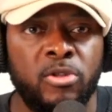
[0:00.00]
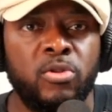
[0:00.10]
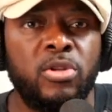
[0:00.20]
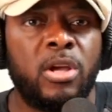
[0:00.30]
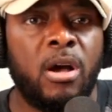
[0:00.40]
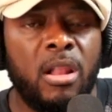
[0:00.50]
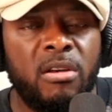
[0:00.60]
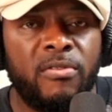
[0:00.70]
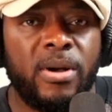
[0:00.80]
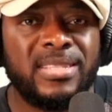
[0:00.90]
due to the
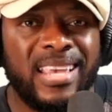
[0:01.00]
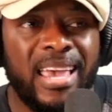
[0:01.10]
color of our